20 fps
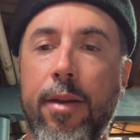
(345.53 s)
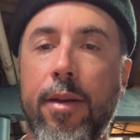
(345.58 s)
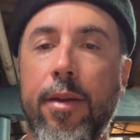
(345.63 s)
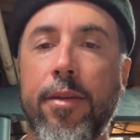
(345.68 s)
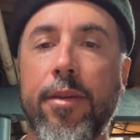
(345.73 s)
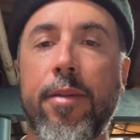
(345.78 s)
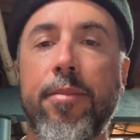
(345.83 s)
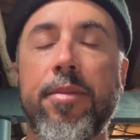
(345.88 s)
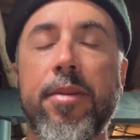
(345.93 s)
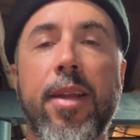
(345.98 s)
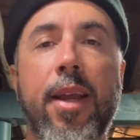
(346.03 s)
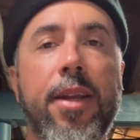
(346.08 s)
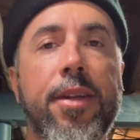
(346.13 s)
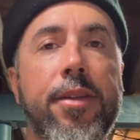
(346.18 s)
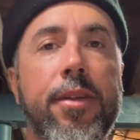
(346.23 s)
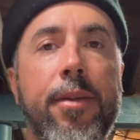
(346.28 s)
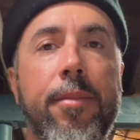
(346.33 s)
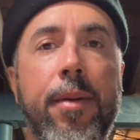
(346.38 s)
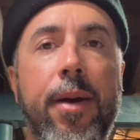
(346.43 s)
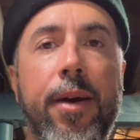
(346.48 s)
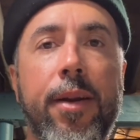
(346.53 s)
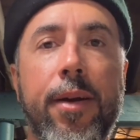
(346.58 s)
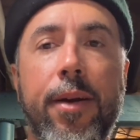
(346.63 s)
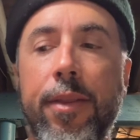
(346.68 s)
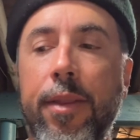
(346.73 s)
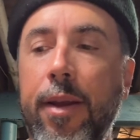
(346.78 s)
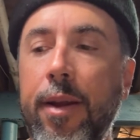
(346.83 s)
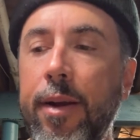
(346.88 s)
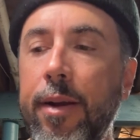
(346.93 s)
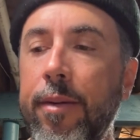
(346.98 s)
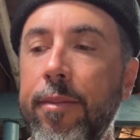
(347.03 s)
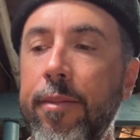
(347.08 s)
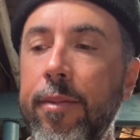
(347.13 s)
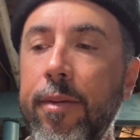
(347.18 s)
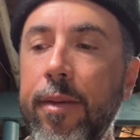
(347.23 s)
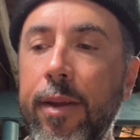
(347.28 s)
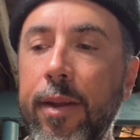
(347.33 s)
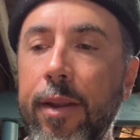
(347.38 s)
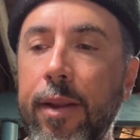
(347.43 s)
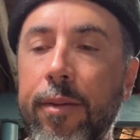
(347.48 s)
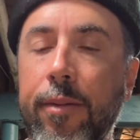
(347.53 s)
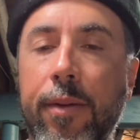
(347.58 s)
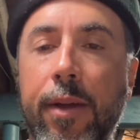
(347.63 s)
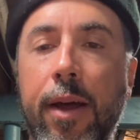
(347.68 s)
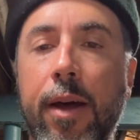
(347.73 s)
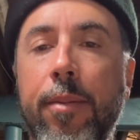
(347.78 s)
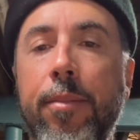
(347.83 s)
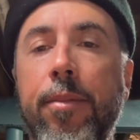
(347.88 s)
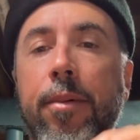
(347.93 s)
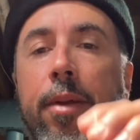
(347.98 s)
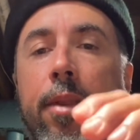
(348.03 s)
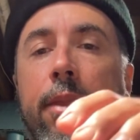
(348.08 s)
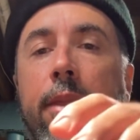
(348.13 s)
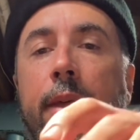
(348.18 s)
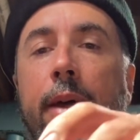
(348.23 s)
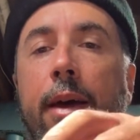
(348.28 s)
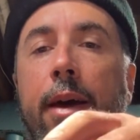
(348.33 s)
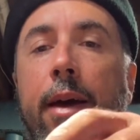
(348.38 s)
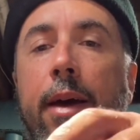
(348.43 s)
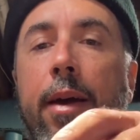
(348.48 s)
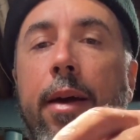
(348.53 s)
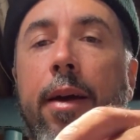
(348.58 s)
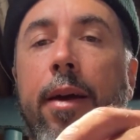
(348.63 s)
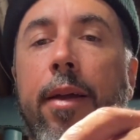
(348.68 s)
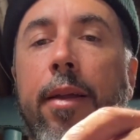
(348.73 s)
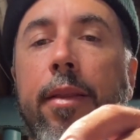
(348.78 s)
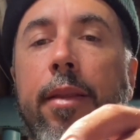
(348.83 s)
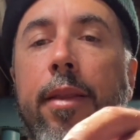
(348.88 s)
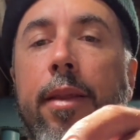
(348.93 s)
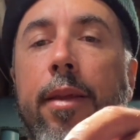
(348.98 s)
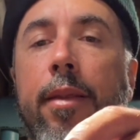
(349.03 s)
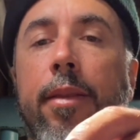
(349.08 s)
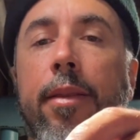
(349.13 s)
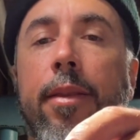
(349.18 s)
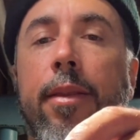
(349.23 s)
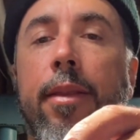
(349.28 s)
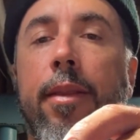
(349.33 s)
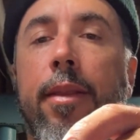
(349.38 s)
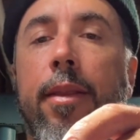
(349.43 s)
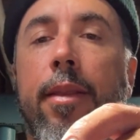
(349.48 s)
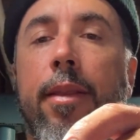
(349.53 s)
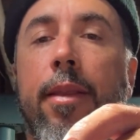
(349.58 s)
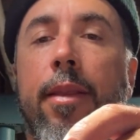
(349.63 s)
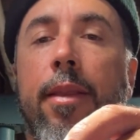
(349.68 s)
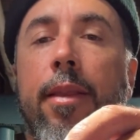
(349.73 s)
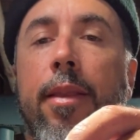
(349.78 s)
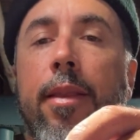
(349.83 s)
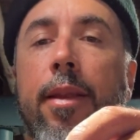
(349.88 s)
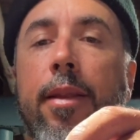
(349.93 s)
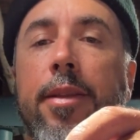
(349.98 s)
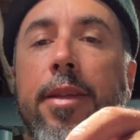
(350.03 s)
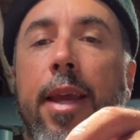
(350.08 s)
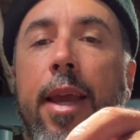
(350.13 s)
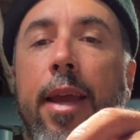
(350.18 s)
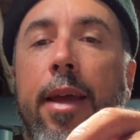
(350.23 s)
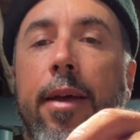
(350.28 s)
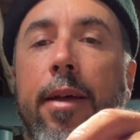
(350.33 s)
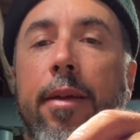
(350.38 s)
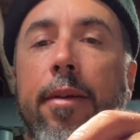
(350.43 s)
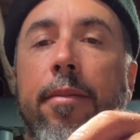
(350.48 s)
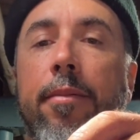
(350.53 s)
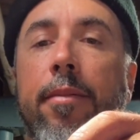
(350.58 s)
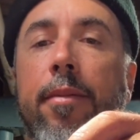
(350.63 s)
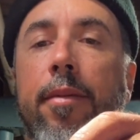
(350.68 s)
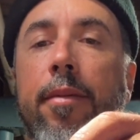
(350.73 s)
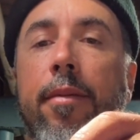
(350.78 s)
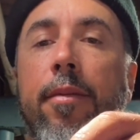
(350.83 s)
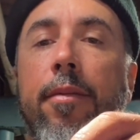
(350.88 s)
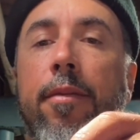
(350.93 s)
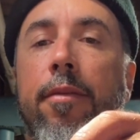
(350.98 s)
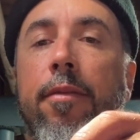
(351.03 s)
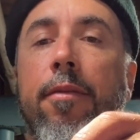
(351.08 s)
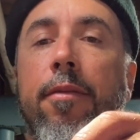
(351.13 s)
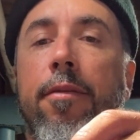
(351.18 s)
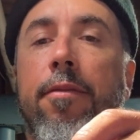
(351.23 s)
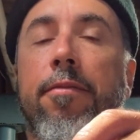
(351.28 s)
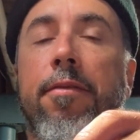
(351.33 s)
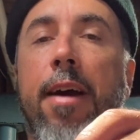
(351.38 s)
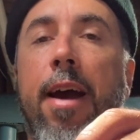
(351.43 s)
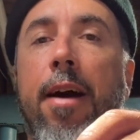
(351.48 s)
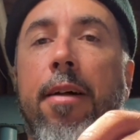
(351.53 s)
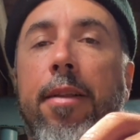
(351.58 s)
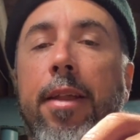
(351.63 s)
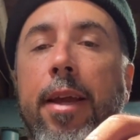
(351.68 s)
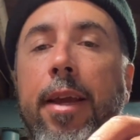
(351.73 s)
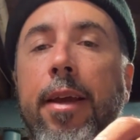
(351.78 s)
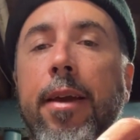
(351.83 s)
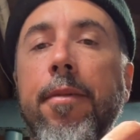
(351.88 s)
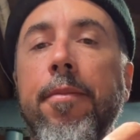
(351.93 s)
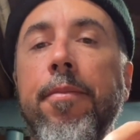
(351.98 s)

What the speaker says: substantial amount on there. It will help with the tail fouling.